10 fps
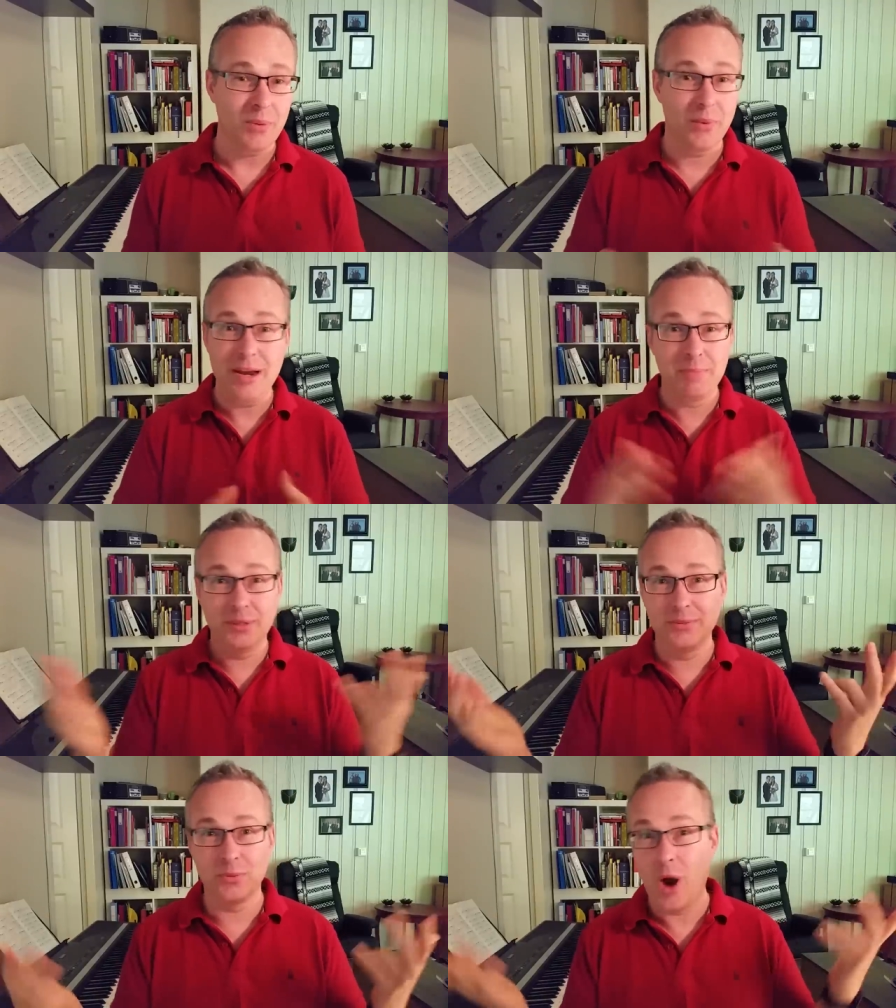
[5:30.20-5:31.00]
rape
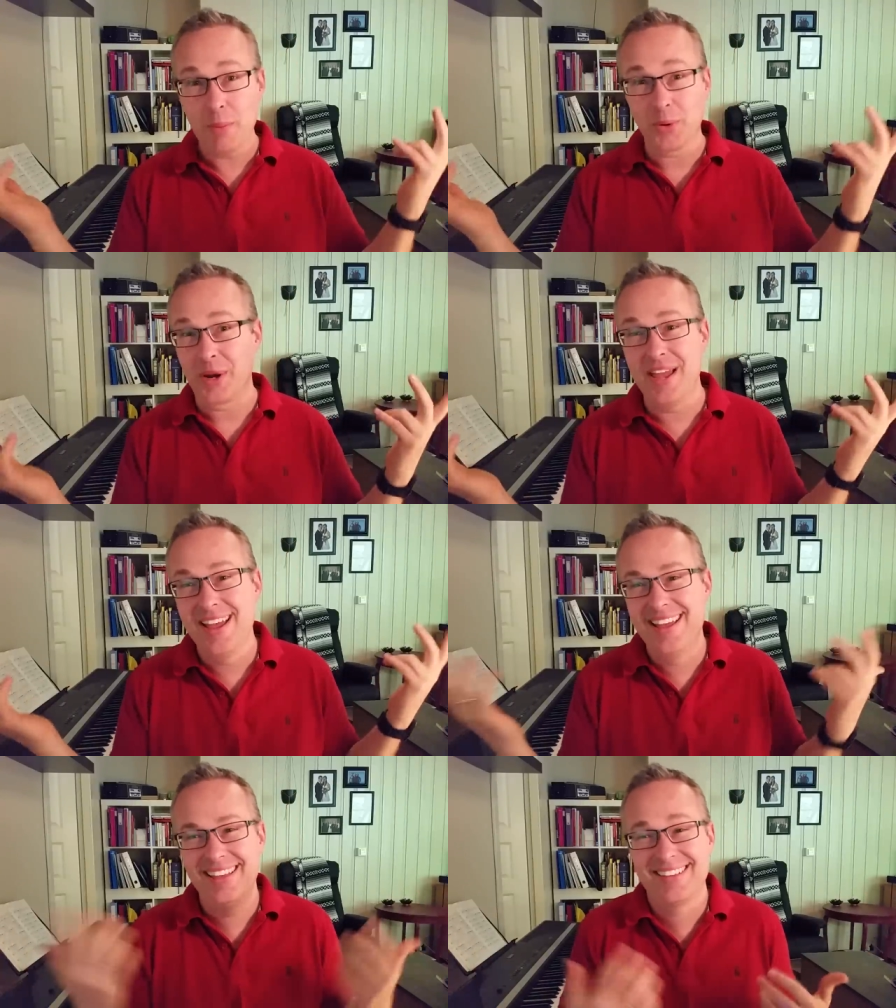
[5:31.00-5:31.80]
and robbery
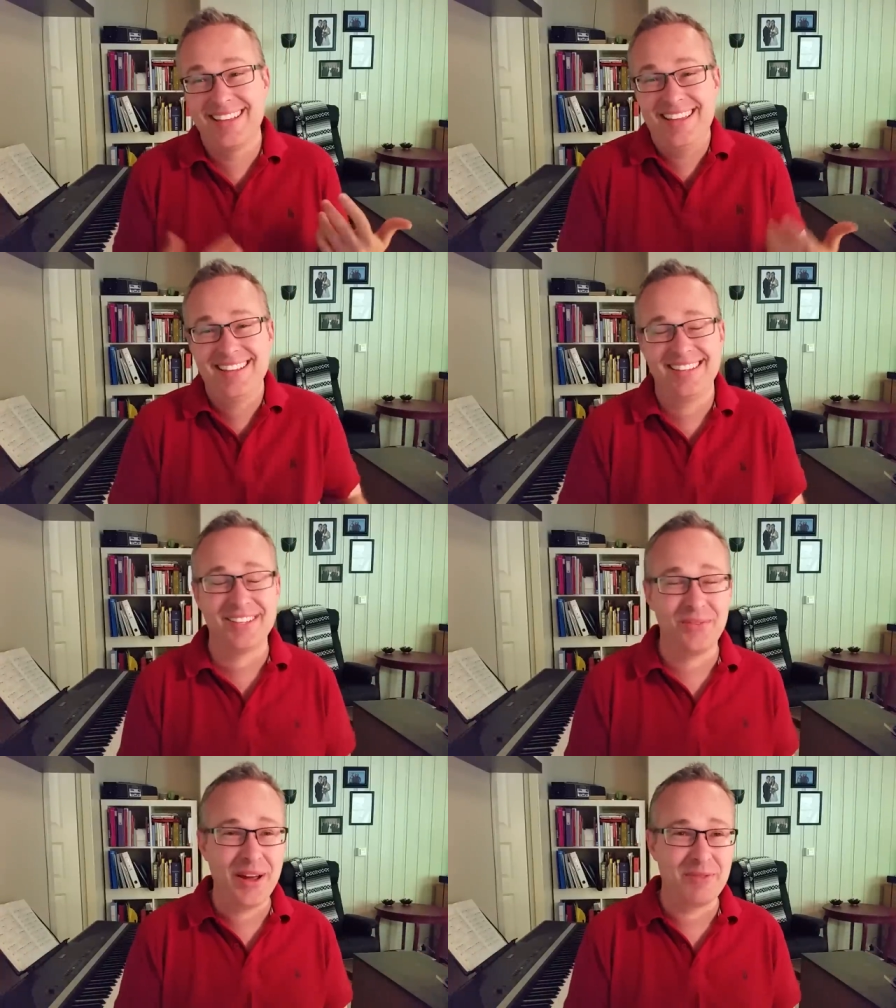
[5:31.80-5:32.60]
is the
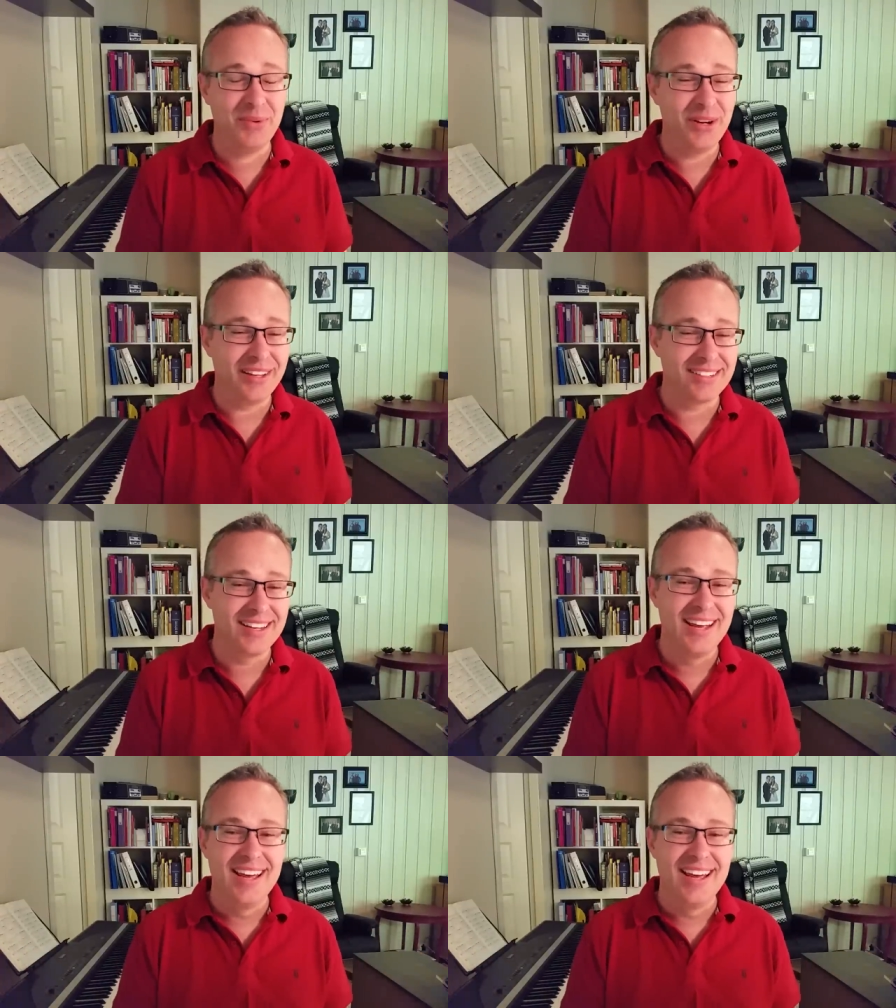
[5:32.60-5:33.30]
easiest way to put it.